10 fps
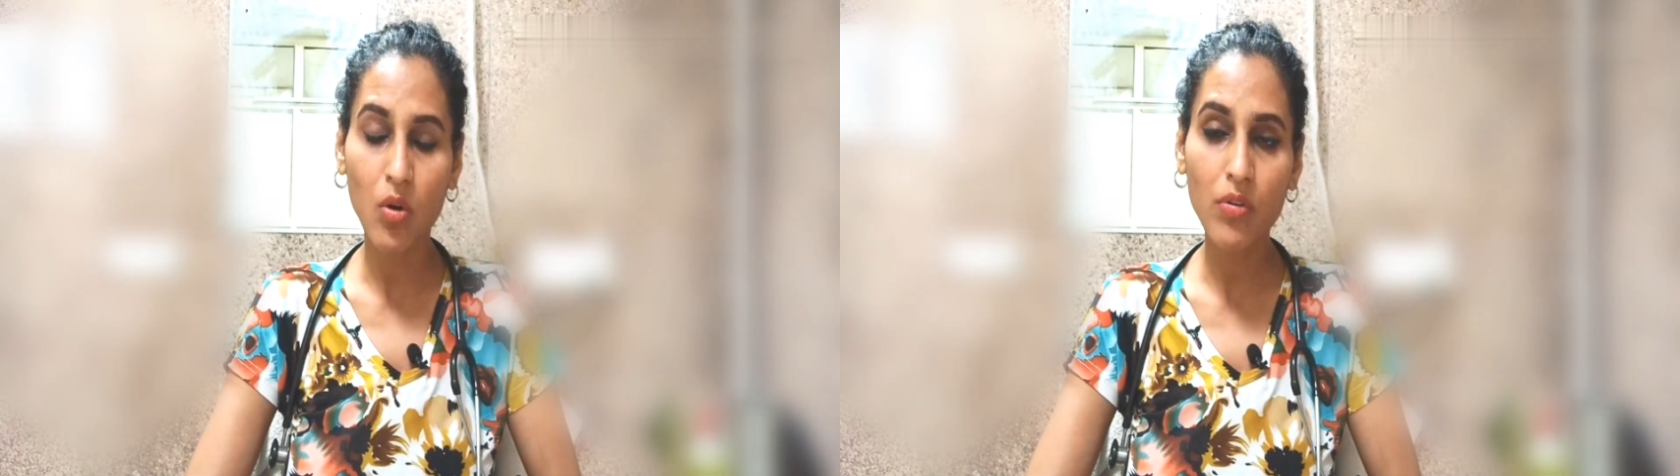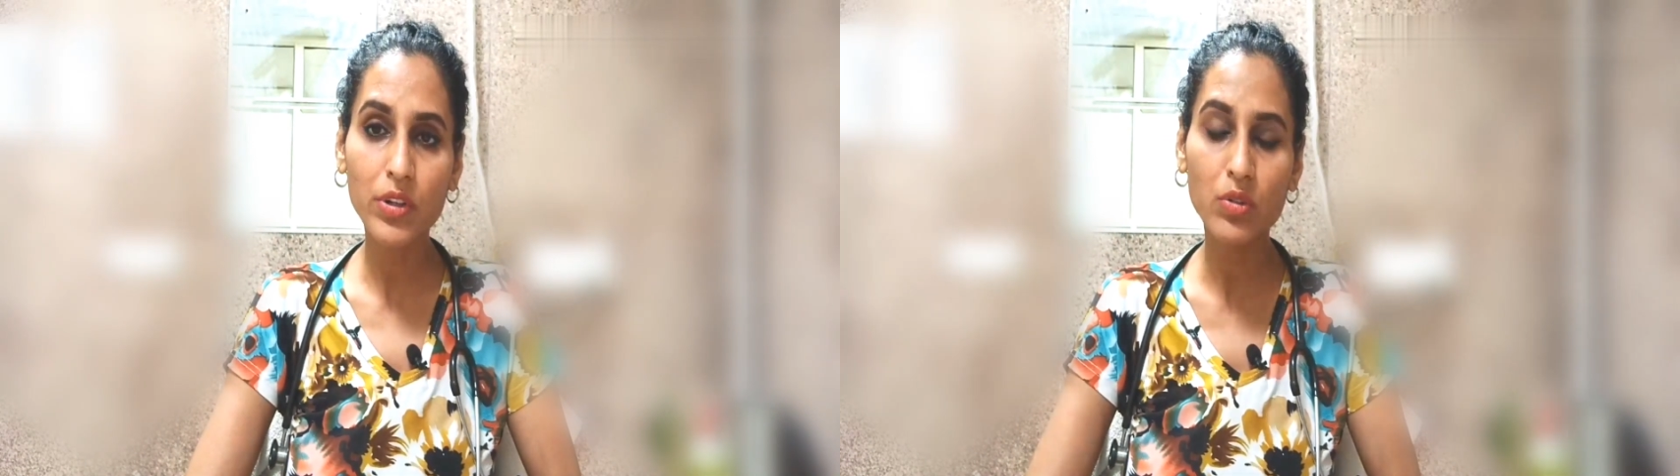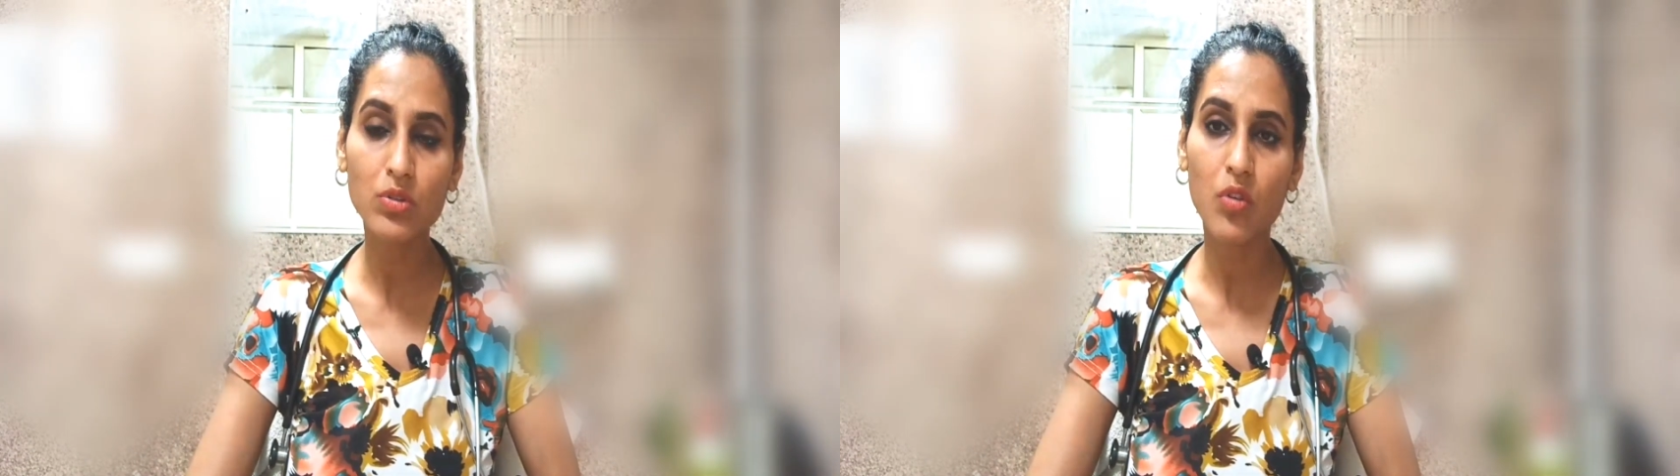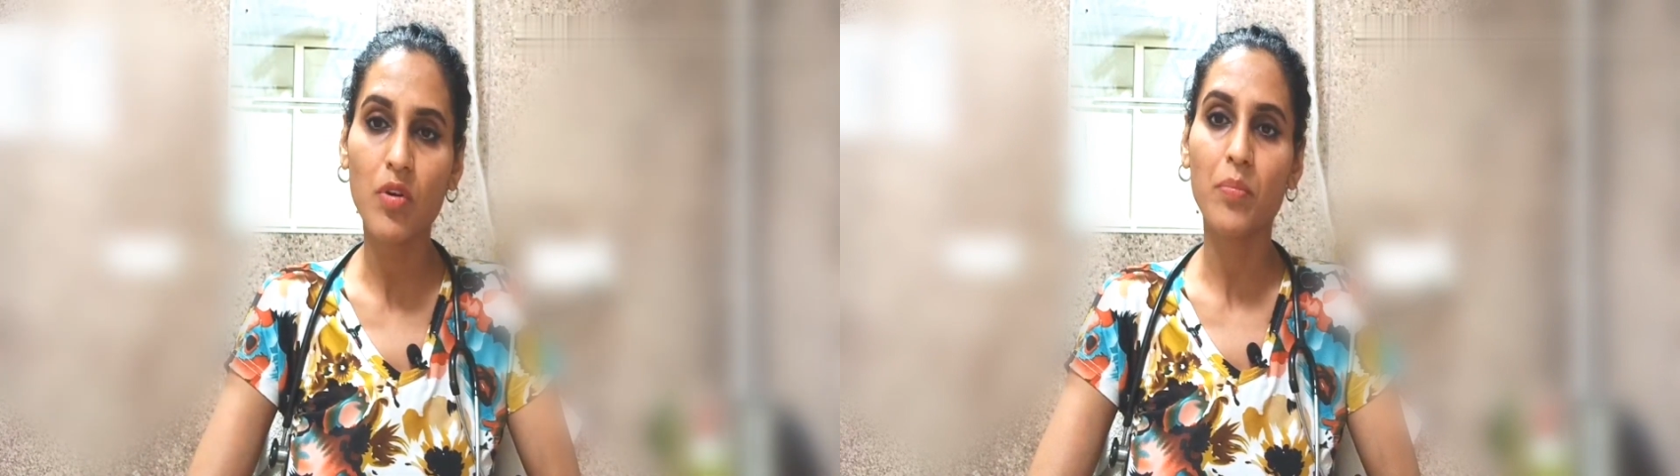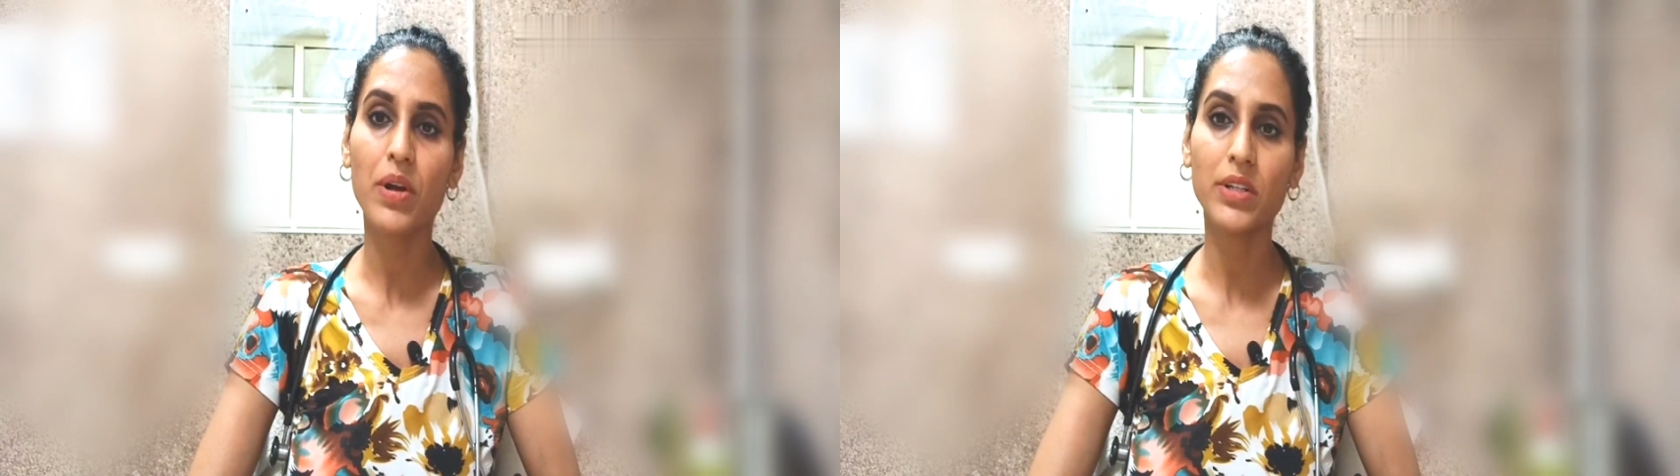overuse of
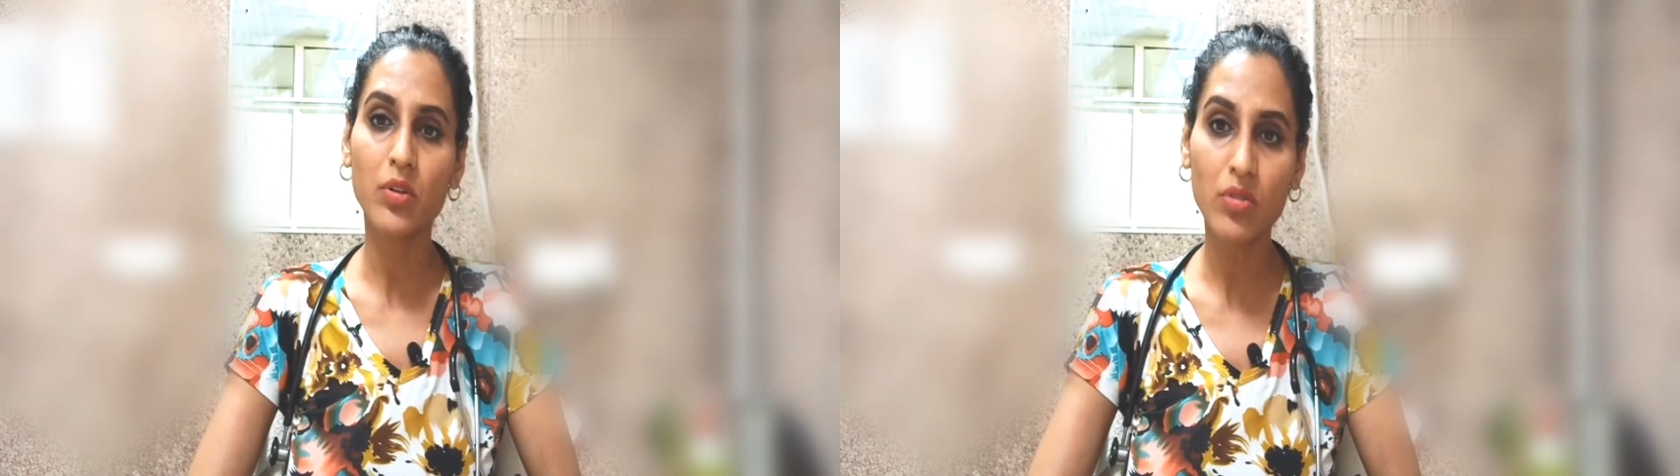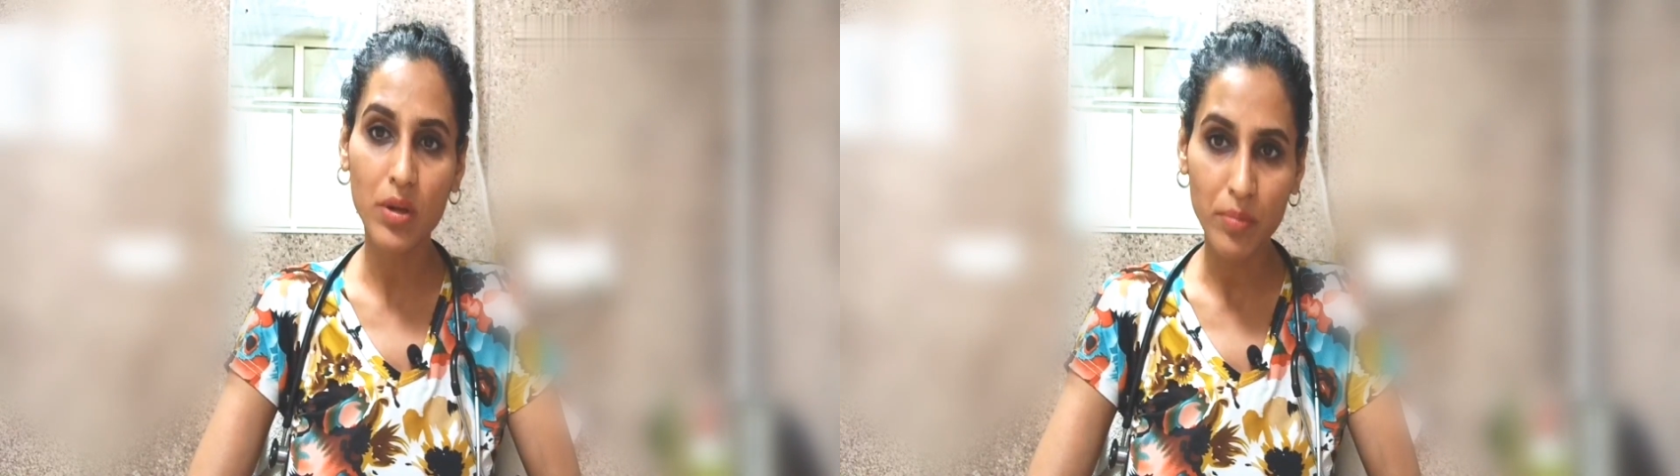a particular